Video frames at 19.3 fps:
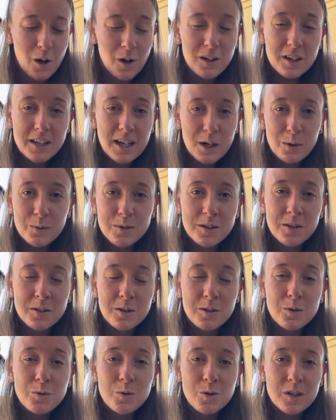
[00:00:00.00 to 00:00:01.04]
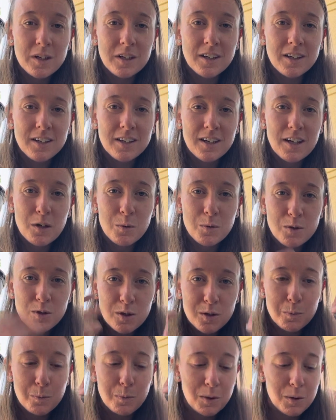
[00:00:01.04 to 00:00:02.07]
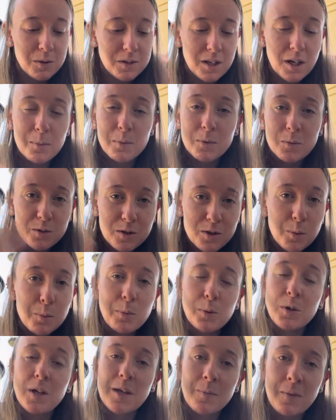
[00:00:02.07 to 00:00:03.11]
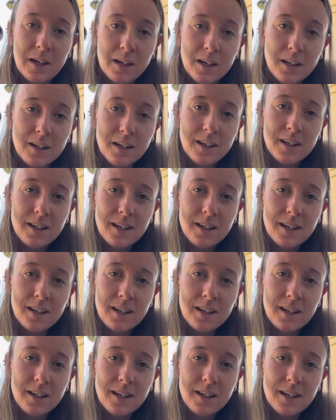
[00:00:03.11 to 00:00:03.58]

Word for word: All of that was an illusion. It was just built up. It was the boogeyman.